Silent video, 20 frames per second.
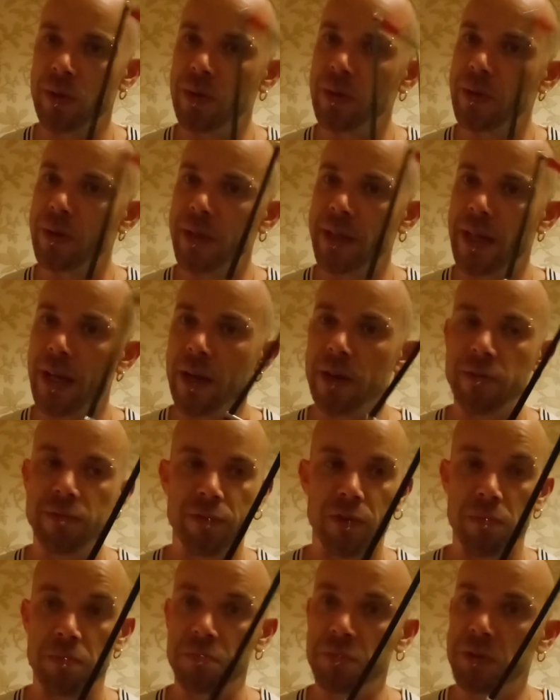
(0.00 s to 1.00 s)
or you know,
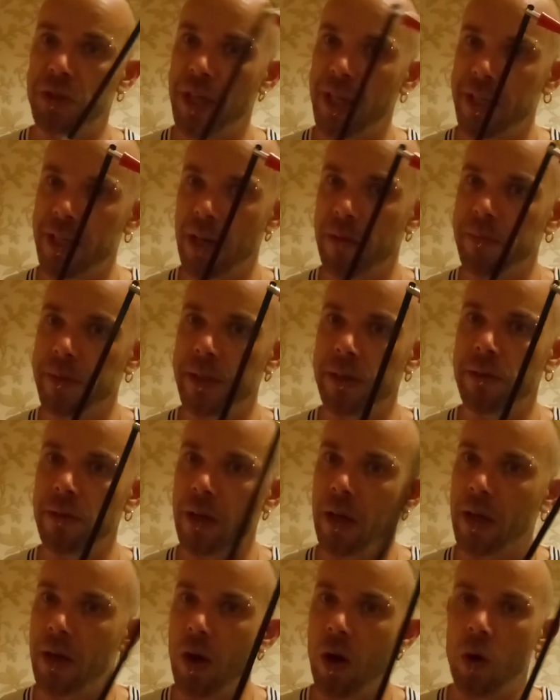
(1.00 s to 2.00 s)
from GW, or
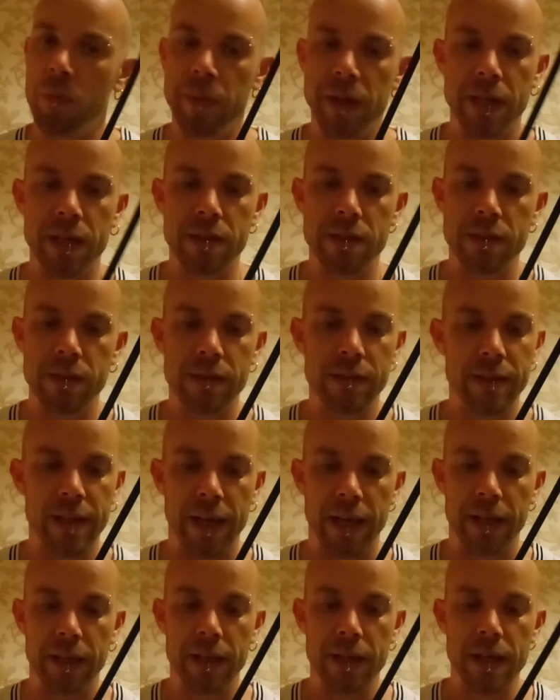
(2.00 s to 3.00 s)
like a hobby
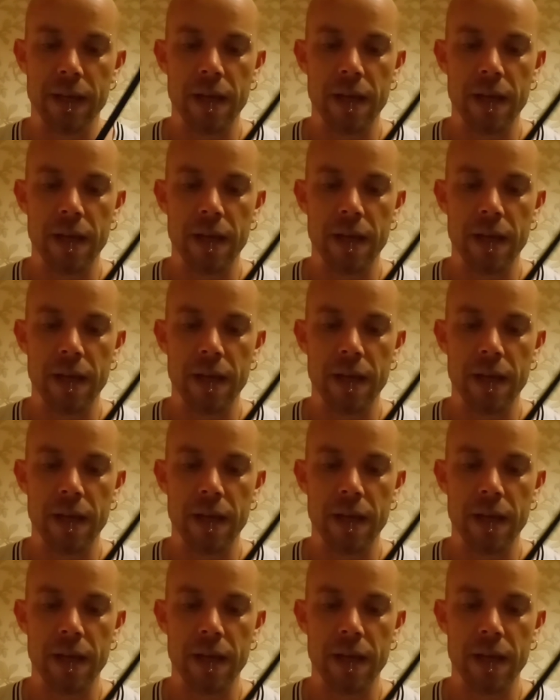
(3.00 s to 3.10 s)
thing,